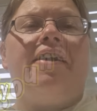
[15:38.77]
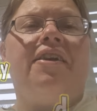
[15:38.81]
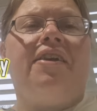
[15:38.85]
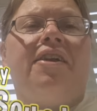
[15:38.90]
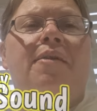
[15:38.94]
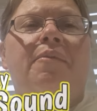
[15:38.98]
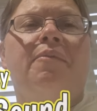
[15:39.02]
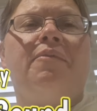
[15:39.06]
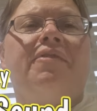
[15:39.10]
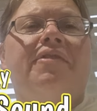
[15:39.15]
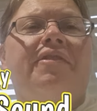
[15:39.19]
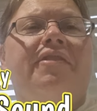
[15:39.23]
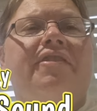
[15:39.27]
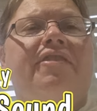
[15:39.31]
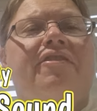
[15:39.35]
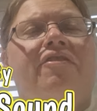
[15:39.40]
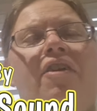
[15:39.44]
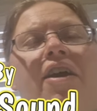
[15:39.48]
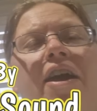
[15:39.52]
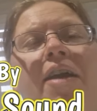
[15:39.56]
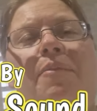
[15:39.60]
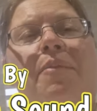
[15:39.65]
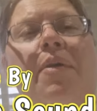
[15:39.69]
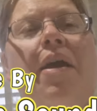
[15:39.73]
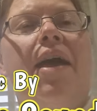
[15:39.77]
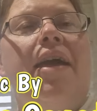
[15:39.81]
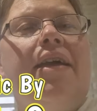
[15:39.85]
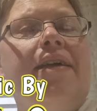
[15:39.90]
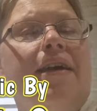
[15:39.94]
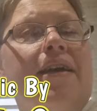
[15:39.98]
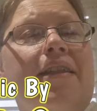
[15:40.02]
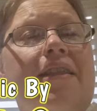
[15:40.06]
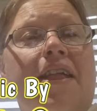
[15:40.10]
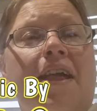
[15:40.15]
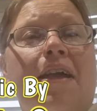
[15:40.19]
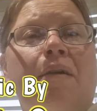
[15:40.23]
comment subscribe
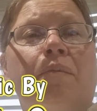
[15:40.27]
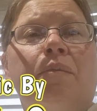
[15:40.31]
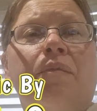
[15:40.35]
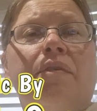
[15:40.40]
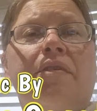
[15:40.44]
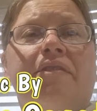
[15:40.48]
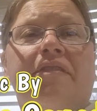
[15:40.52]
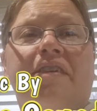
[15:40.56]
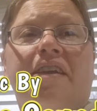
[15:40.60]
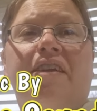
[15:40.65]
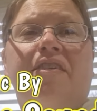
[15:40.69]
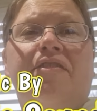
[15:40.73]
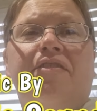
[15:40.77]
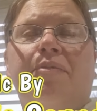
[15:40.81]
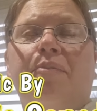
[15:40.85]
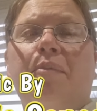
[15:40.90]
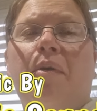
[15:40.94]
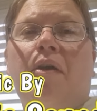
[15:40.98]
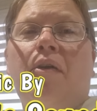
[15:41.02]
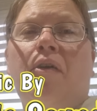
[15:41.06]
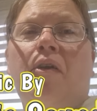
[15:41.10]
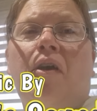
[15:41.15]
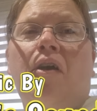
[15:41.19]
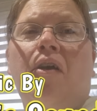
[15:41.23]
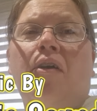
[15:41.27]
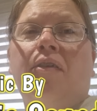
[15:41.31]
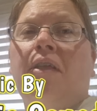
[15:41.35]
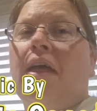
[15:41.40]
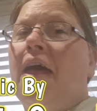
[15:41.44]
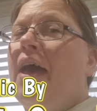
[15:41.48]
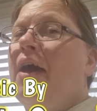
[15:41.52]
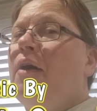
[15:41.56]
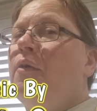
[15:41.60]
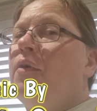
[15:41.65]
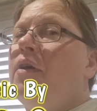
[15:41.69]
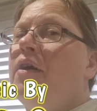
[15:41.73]
and then we'll see you tomorrow on
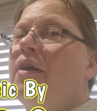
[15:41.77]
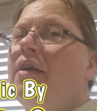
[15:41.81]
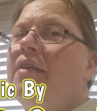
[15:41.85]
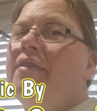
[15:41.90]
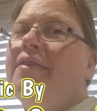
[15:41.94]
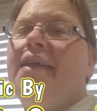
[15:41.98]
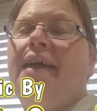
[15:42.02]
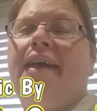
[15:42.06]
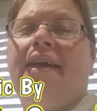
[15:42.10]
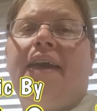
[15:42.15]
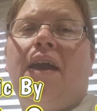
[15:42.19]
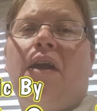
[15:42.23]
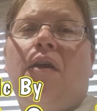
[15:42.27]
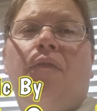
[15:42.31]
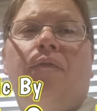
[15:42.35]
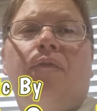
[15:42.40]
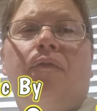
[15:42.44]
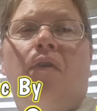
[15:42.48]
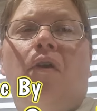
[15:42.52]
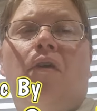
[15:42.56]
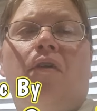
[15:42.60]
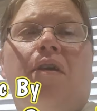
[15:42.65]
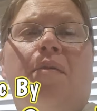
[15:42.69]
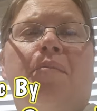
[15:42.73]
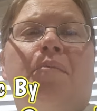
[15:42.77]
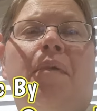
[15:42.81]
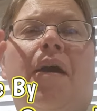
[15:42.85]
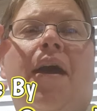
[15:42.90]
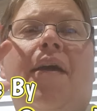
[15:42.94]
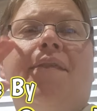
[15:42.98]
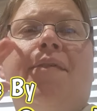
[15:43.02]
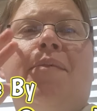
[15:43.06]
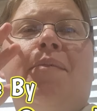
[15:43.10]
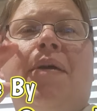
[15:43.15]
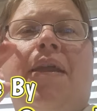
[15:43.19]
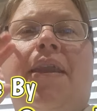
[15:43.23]
our day out vlog bye
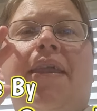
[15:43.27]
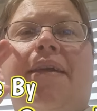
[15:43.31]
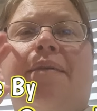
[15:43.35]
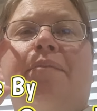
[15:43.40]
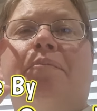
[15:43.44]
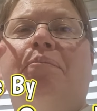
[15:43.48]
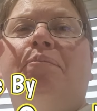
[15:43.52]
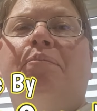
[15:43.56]
everybody